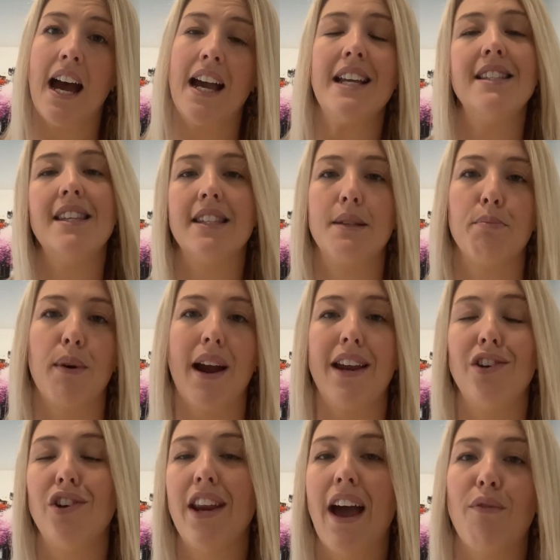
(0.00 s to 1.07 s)
It's a spray,
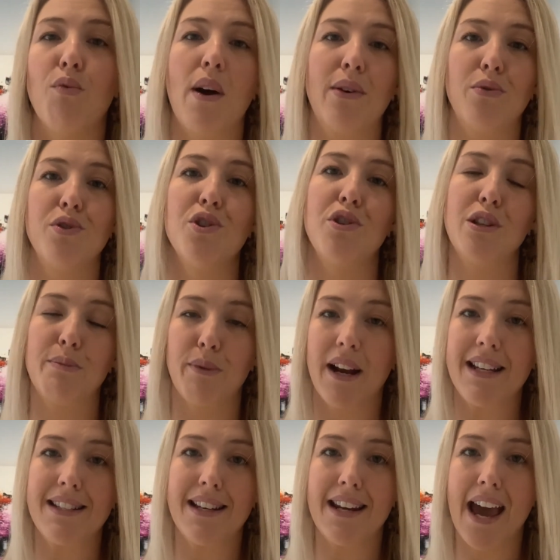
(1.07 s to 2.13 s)
and you'd have 1 or 2
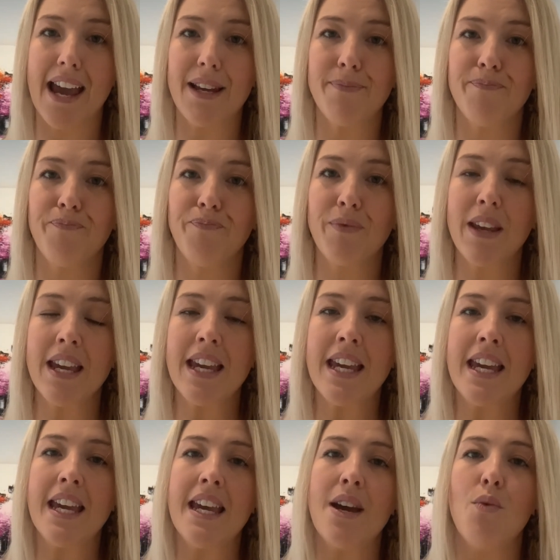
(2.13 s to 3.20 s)
sprays a day.
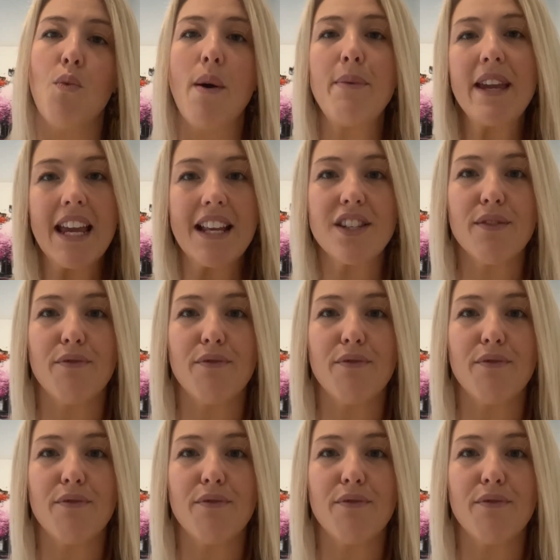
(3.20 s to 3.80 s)
When we get to